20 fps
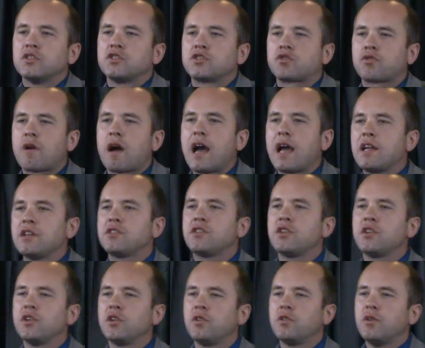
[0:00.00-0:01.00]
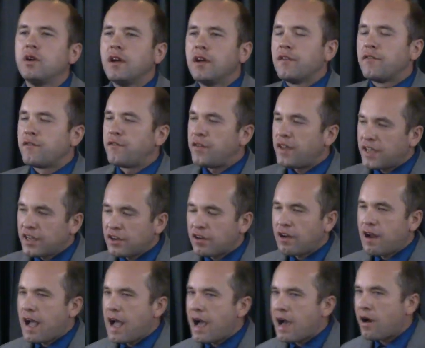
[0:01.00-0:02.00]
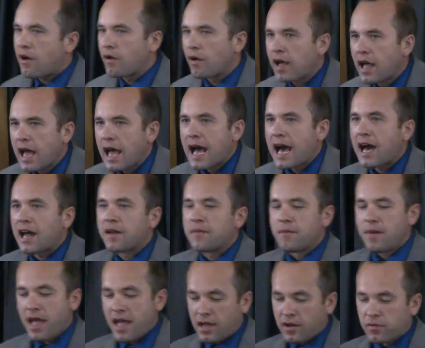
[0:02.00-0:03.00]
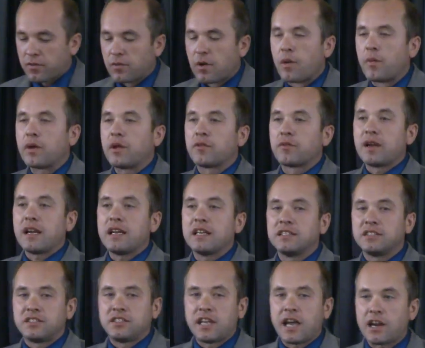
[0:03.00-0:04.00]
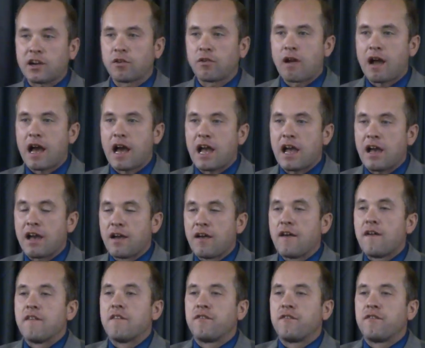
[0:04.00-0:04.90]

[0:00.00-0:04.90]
try to figure out how to make what we read in Zechariah